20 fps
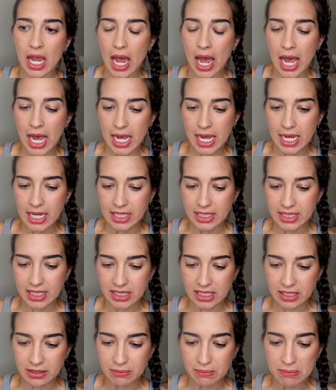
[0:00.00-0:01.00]
It
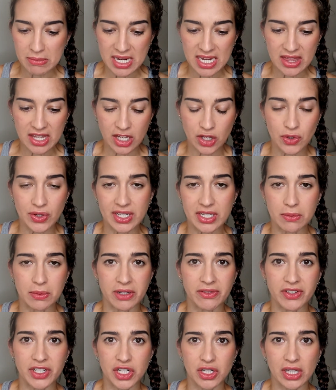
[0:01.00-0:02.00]
doesn't mean that you get to be
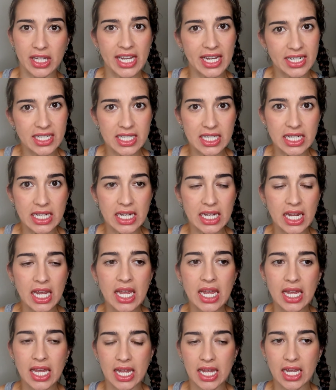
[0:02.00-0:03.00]
a vigilante.
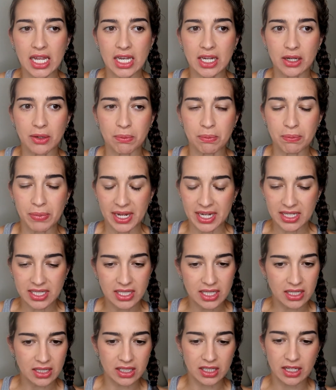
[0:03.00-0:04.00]
It
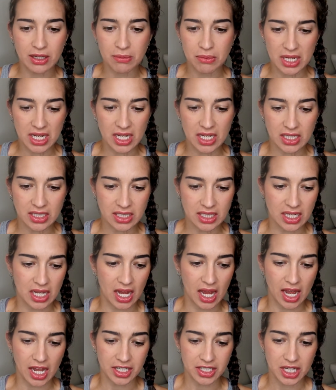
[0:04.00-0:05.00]
basically means
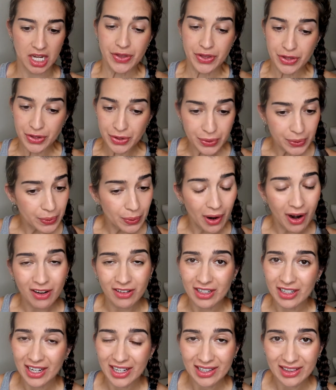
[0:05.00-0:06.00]
that you
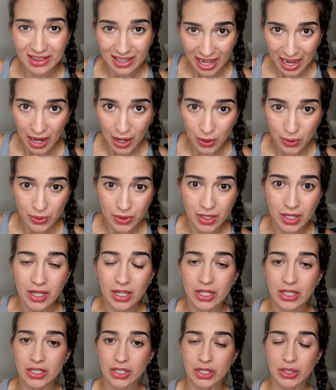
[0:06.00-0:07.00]
are allowed
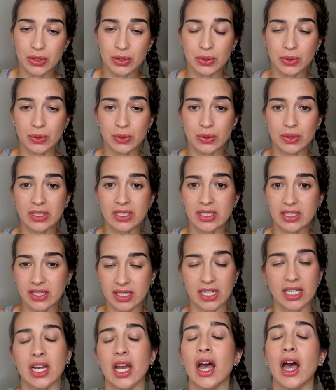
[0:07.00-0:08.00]
to
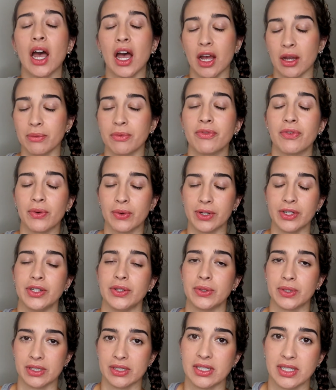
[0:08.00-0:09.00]
stick up for
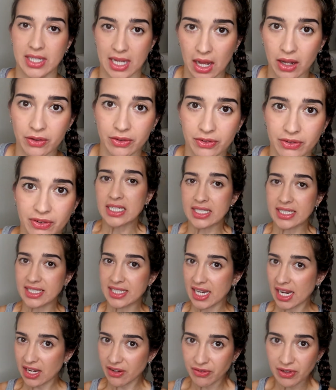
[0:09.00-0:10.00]
yourself.
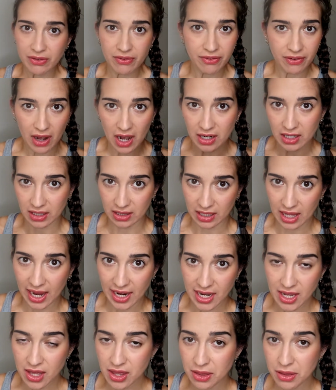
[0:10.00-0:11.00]
David fought
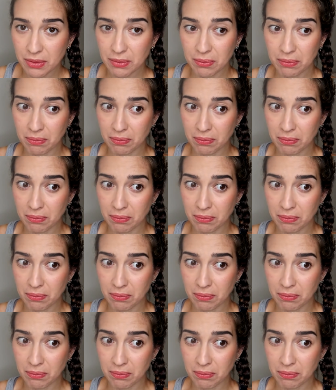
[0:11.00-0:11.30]
Goliath